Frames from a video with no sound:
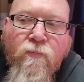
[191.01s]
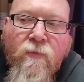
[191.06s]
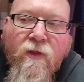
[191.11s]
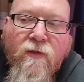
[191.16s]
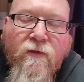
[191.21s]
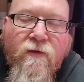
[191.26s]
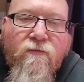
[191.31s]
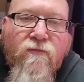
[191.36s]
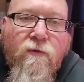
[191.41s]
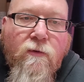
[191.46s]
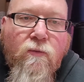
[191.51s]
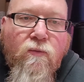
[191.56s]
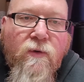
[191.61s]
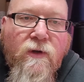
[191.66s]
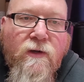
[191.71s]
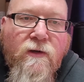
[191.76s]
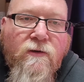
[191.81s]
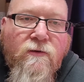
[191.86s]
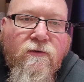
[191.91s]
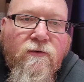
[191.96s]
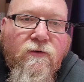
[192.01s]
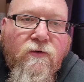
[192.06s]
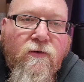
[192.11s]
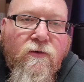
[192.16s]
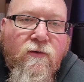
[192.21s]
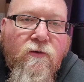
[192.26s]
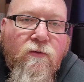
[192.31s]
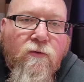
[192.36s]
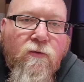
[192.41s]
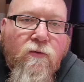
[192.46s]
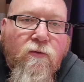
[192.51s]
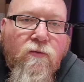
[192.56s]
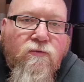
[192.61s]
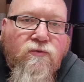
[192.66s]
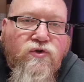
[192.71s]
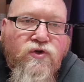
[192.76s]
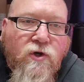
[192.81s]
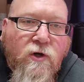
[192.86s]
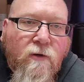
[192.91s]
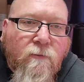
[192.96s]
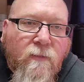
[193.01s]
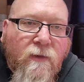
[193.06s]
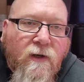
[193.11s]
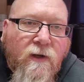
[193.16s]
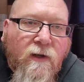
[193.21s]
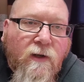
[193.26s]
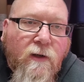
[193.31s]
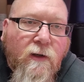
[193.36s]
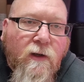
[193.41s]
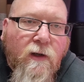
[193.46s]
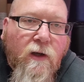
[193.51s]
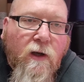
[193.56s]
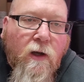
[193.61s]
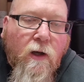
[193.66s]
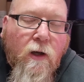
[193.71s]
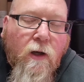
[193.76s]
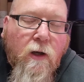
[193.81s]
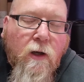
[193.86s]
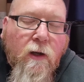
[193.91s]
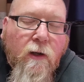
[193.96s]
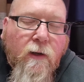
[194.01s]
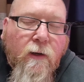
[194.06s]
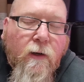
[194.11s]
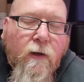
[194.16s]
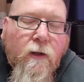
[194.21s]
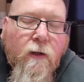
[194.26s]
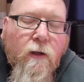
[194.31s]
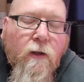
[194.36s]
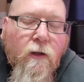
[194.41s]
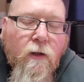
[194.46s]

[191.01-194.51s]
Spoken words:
This one went to Germany on